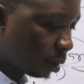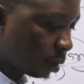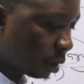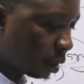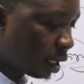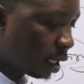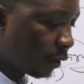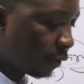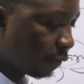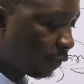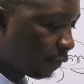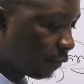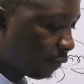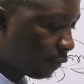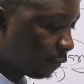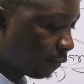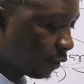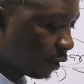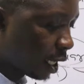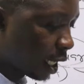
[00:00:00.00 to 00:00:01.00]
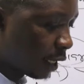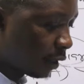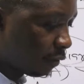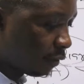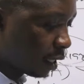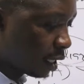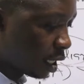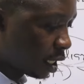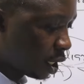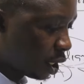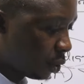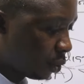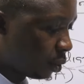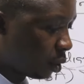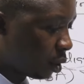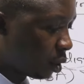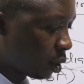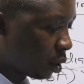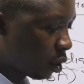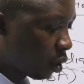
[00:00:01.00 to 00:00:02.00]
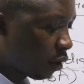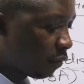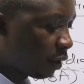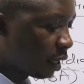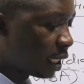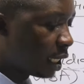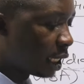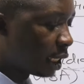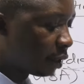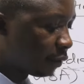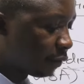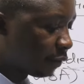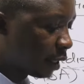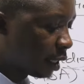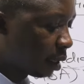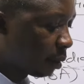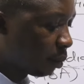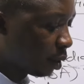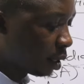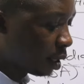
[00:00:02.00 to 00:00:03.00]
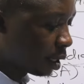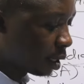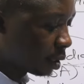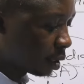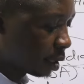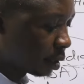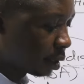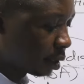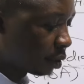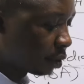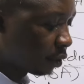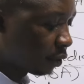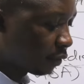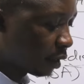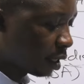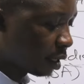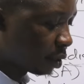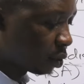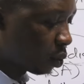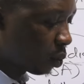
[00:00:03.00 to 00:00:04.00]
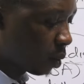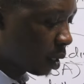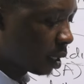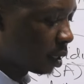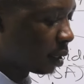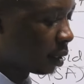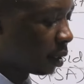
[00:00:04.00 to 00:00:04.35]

The fair value of identifiable net assets of S were